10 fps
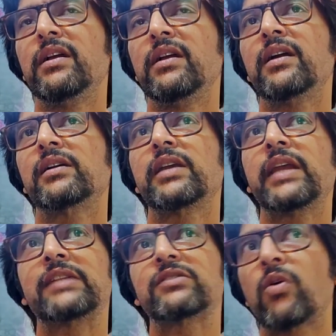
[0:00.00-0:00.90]

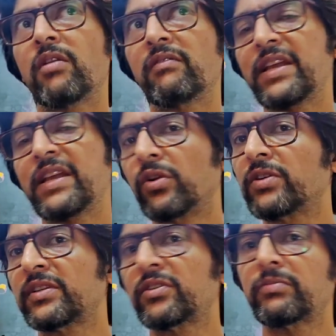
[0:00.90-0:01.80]
It always goes
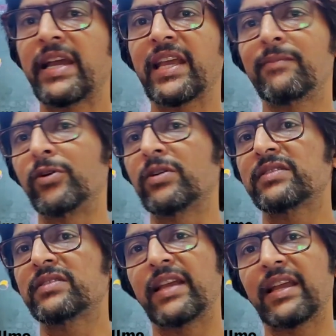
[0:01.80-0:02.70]
into buying a
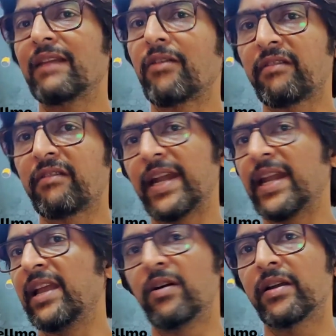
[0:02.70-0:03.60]
motorcycle or a
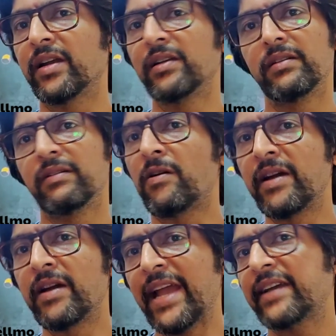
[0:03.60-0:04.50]
wedding or a
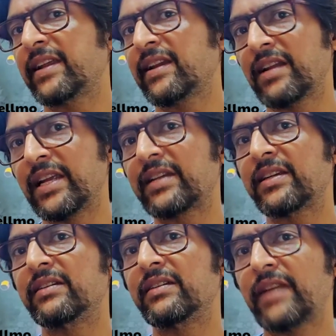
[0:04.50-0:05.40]
non-agri
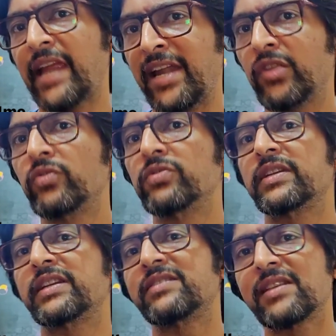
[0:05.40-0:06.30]
related end use. It
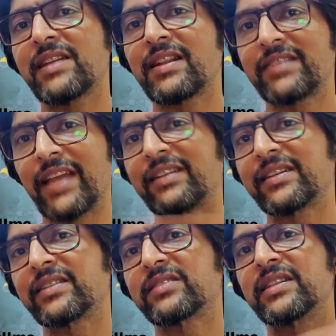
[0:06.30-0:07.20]
is just that
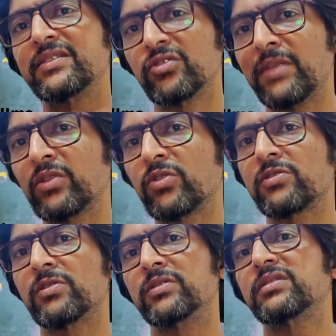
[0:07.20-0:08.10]
sector is consuming those
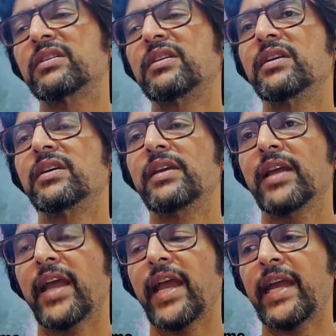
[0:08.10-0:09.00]
loans.
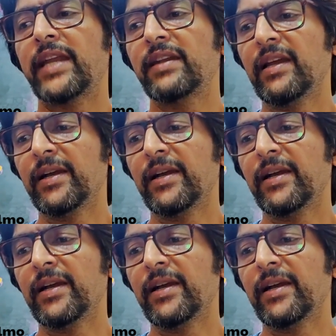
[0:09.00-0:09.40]
And